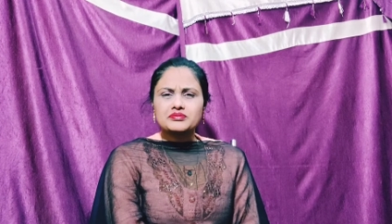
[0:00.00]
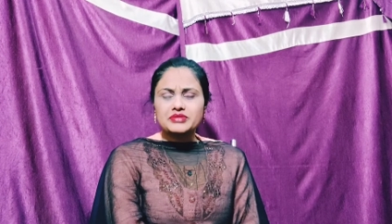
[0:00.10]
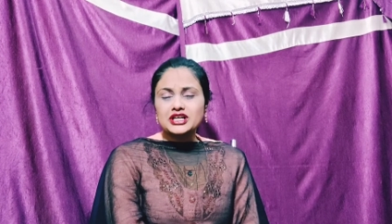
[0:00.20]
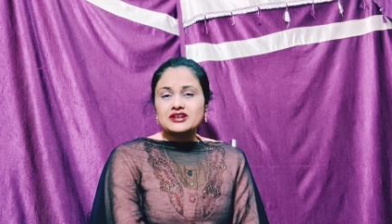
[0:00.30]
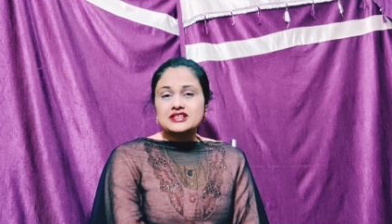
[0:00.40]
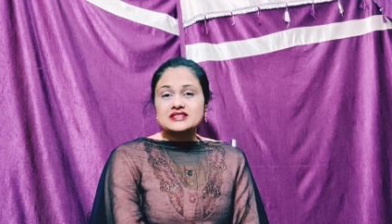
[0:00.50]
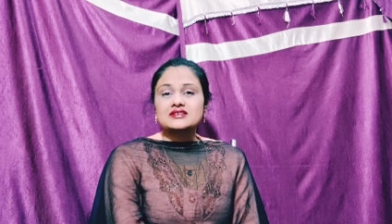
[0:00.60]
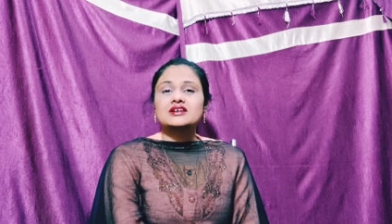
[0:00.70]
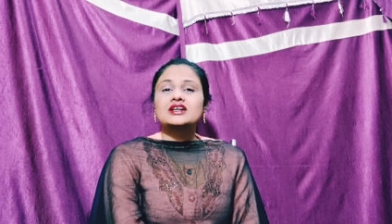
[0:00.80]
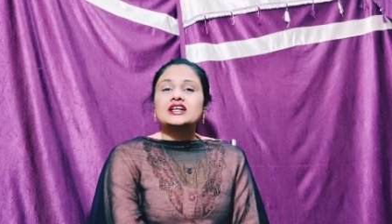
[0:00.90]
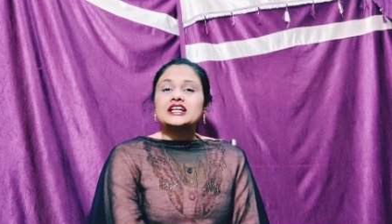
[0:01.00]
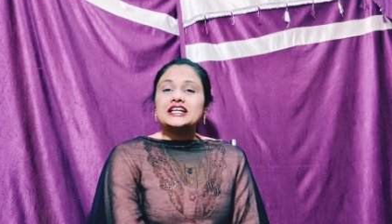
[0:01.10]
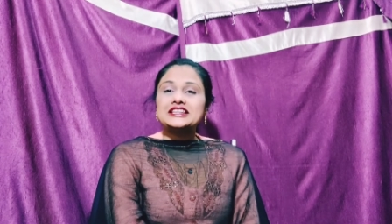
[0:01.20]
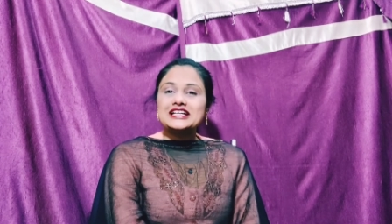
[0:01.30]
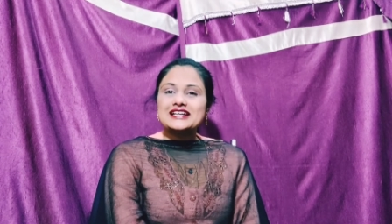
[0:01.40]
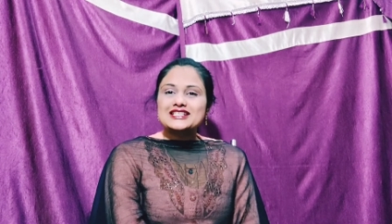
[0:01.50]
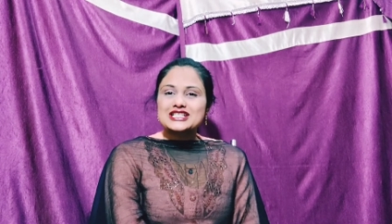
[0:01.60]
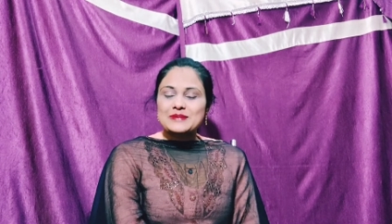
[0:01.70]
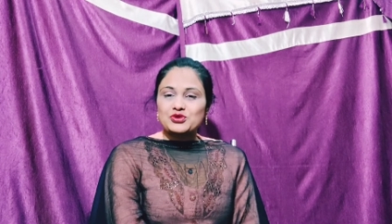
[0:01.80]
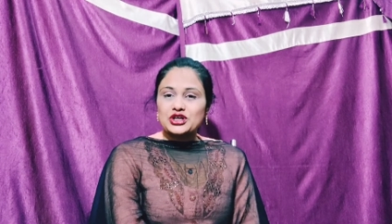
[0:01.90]
because in the last
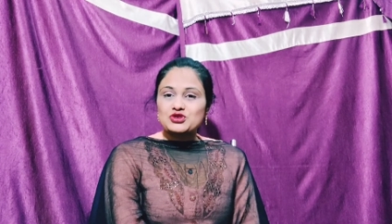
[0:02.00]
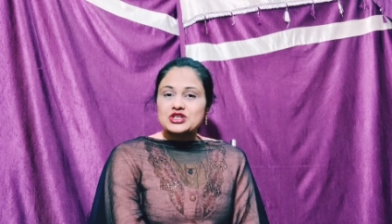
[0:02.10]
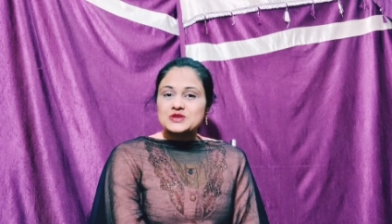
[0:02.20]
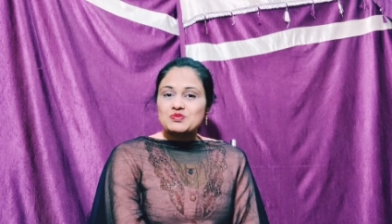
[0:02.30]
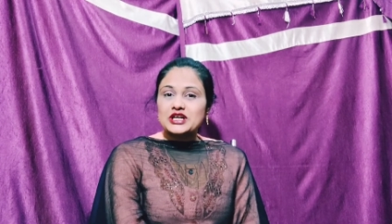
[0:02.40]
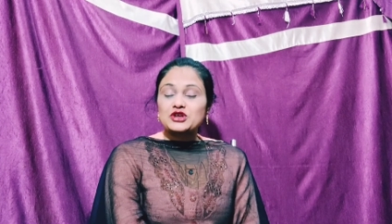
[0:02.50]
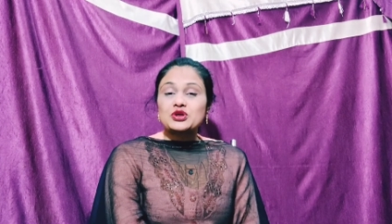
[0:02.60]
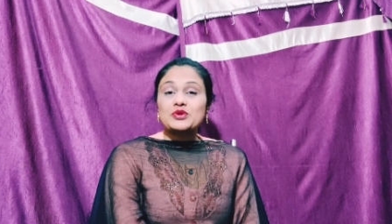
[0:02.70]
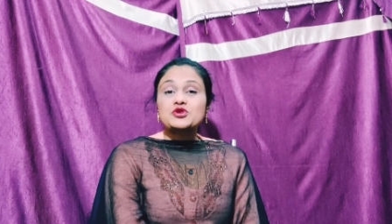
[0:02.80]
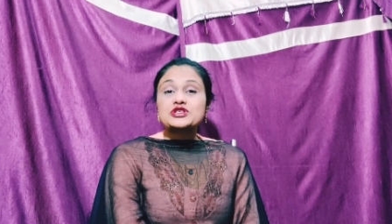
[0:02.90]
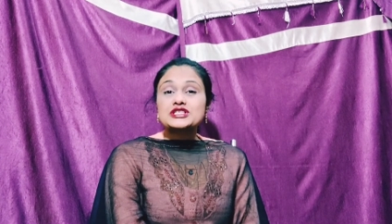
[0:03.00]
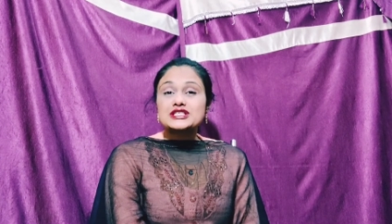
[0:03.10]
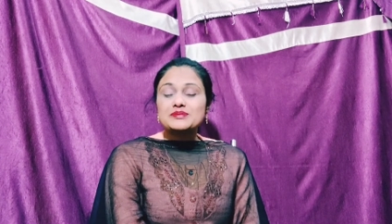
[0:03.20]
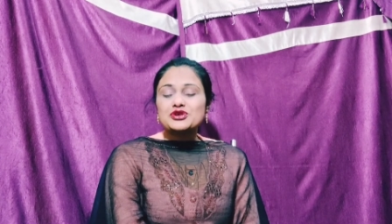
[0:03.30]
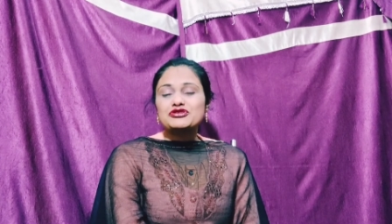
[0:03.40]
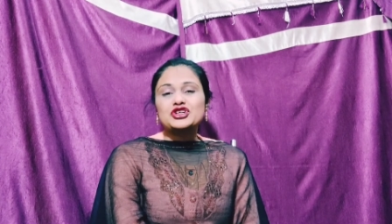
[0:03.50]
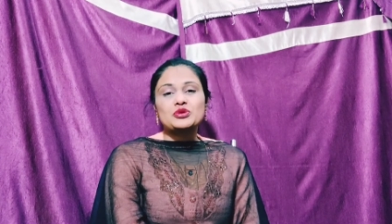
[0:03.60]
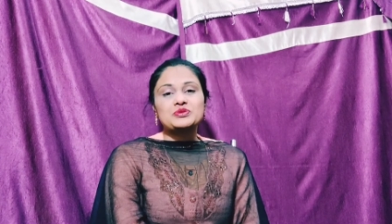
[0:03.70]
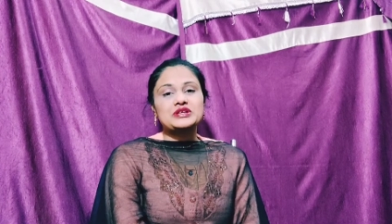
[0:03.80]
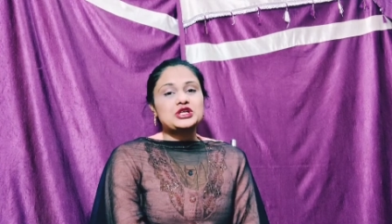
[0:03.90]
I am going to explain you about some of the
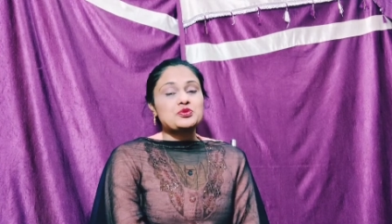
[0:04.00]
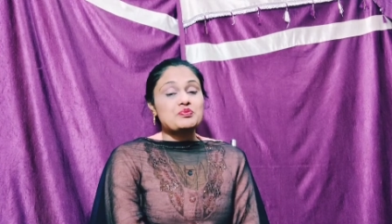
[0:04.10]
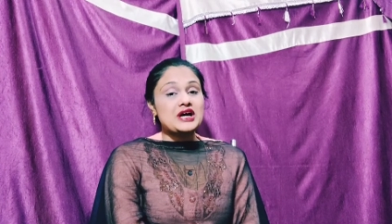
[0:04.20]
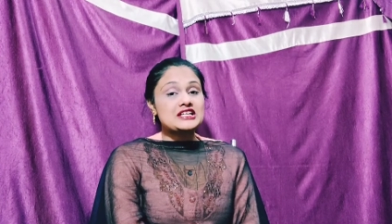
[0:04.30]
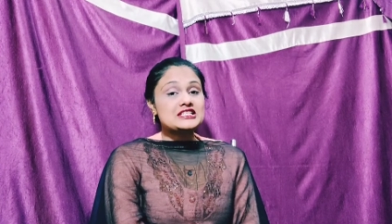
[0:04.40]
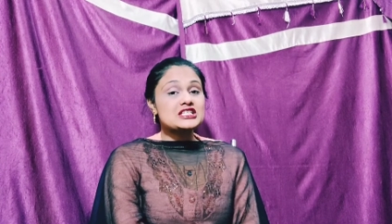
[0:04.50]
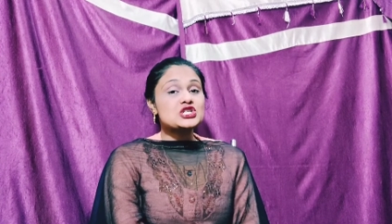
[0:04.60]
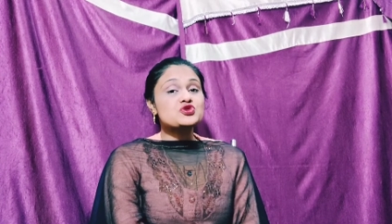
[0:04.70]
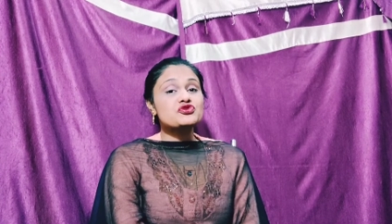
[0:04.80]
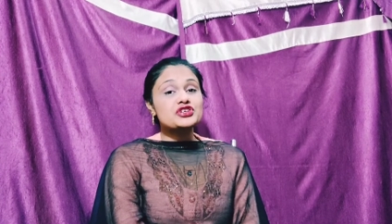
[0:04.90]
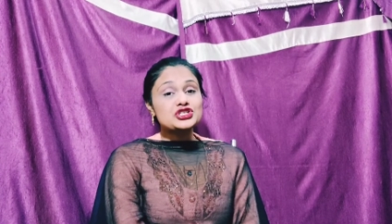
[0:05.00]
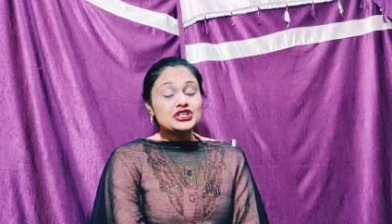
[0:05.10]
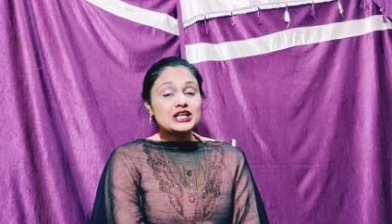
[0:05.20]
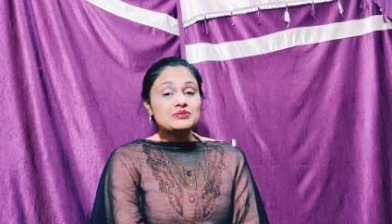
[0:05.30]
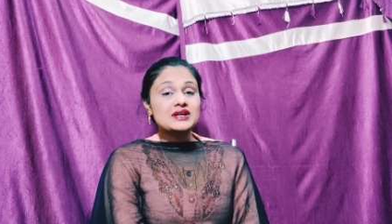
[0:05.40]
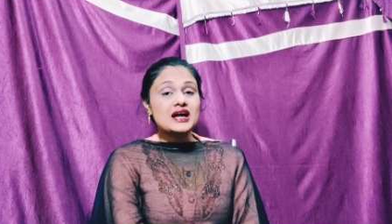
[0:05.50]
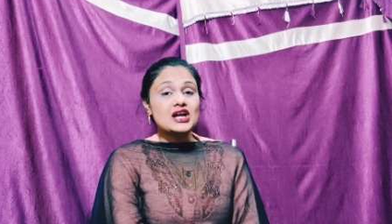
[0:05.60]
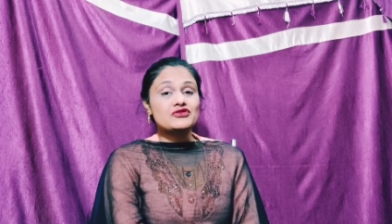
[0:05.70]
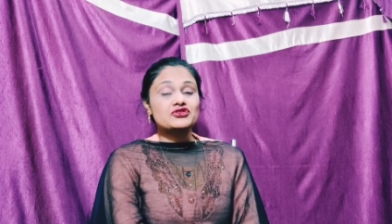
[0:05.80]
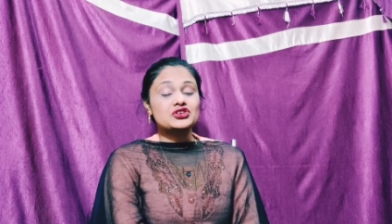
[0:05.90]
homeopathic medicines which can be
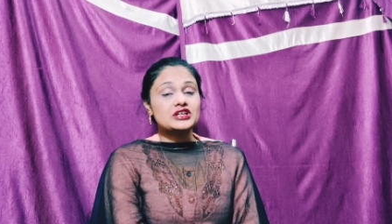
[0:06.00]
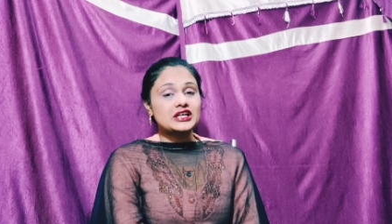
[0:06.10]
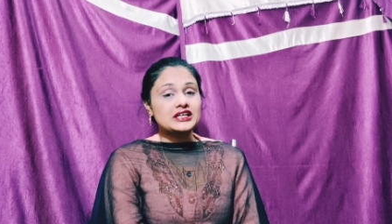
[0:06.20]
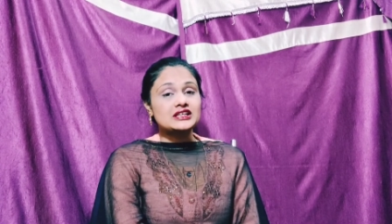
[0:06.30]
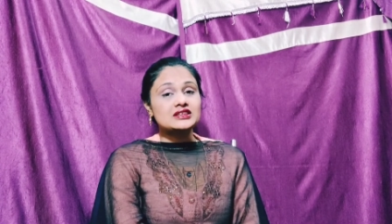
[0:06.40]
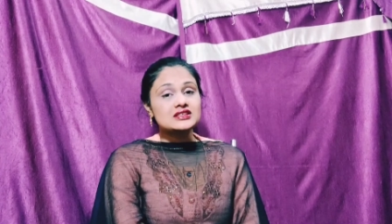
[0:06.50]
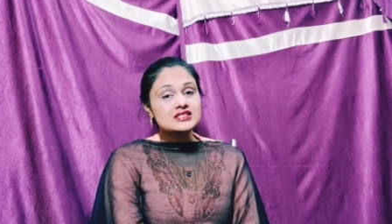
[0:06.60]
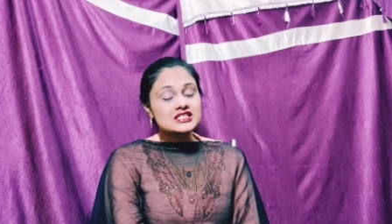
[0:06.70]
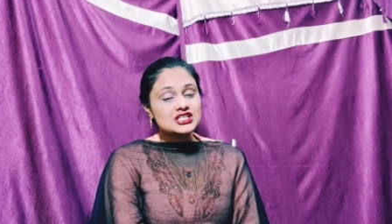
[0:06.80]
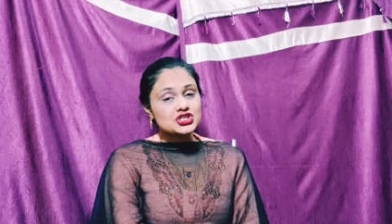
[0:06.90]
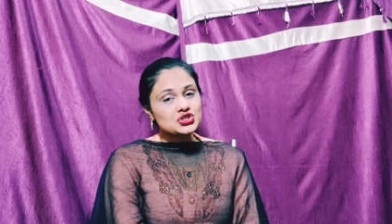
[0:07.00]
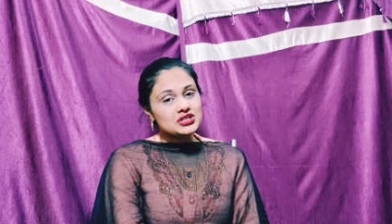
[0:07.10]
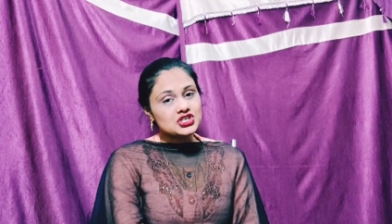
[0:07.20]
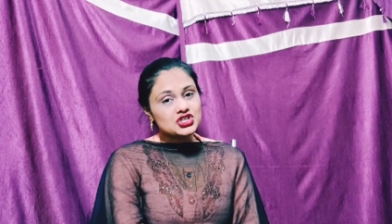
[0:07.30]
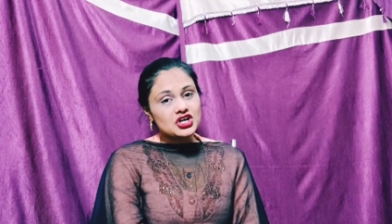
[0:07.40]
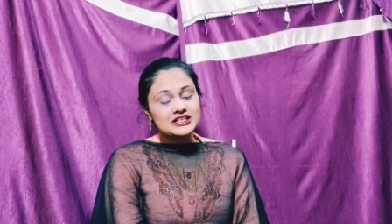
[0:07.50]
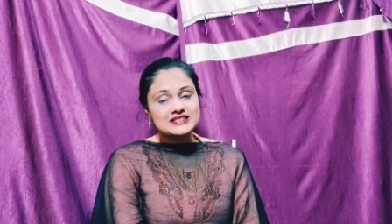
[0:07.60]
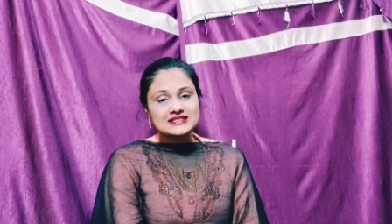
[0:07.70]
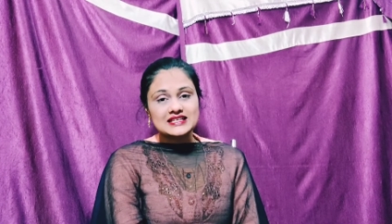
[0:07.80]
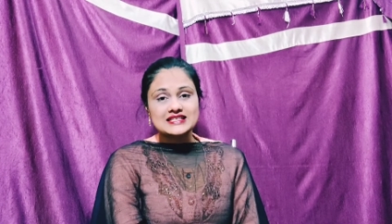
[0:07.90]
helpful in such
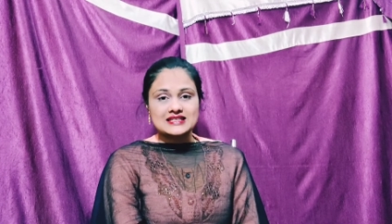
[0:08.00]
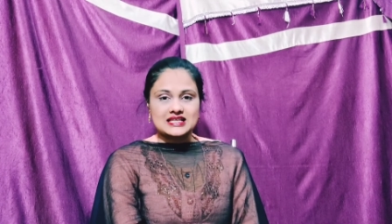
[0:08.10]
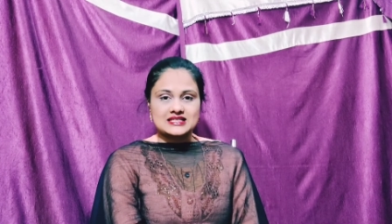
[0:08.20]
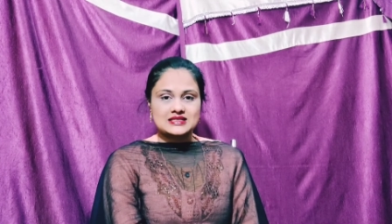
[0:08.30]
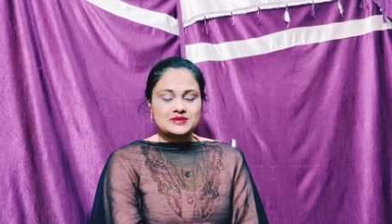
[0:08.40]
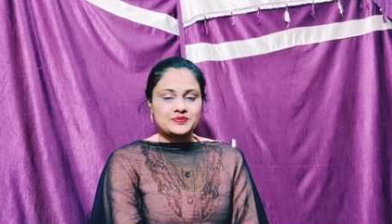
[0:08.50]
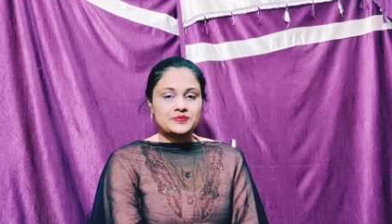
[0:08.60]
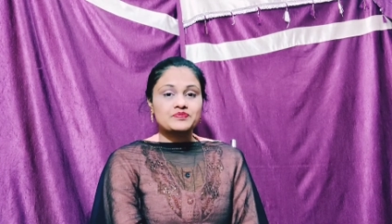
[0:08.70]
jaundice cases.